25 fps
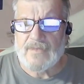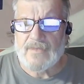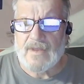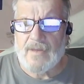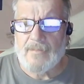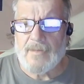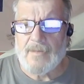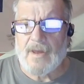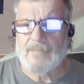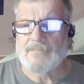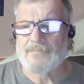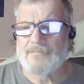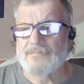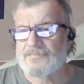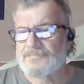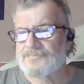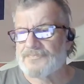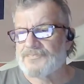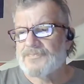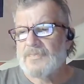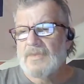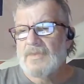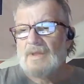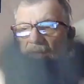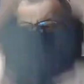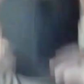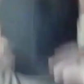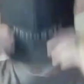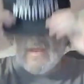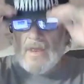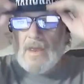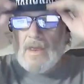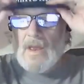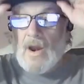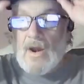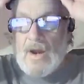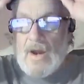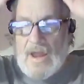Amen.
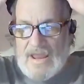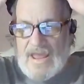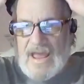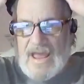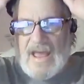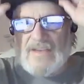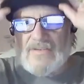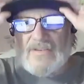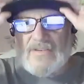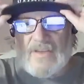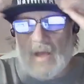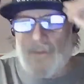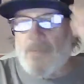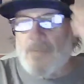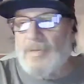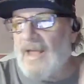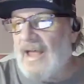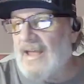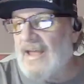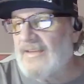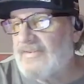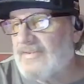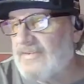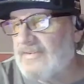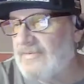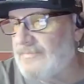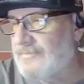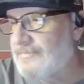All right, guys, God bless.